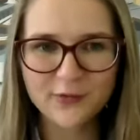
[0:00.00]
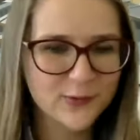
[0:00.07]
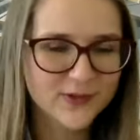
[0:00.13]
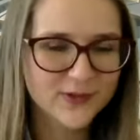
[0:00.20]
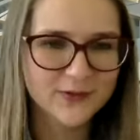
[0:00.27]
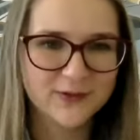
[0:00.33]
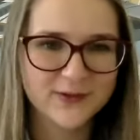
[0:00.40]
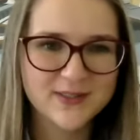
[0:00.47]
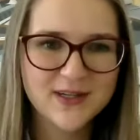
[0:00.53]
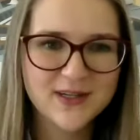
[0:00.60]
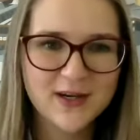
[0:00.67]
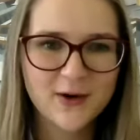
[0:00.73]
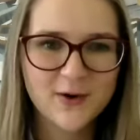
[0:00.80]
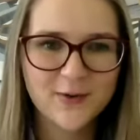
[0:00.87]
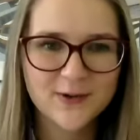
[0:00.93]
all the different
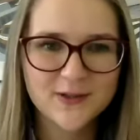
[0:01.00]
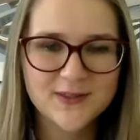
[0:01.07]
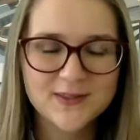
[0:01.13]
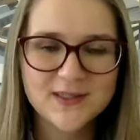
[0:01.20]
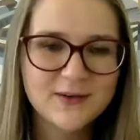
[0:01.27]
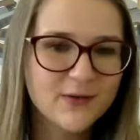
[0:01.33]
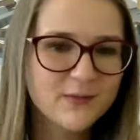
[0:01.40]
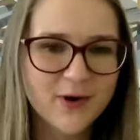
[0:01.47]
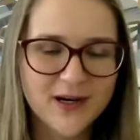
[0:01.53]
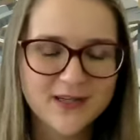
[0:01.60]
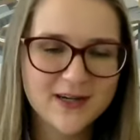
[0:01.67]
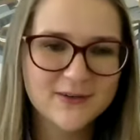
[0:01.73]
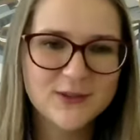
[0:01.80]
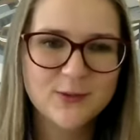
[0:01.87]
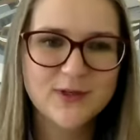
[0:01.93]
stakeholders, even right
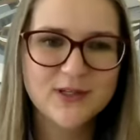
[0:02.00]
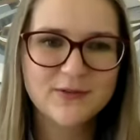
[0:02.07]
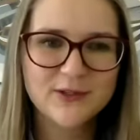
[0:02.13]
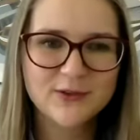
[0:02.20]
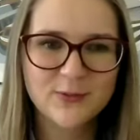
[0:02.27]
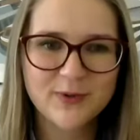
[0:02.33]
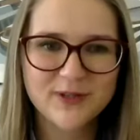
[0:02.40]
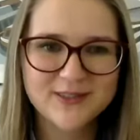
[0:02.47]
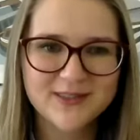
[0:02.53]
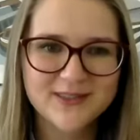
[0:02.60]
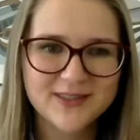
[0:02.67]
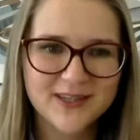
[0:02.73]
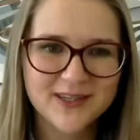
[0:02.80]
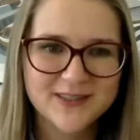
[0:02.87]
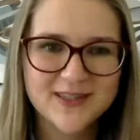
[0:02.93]
down to individual
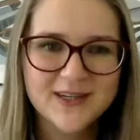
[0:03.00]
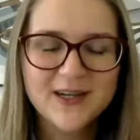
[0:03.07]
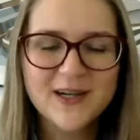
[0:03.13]
businesses,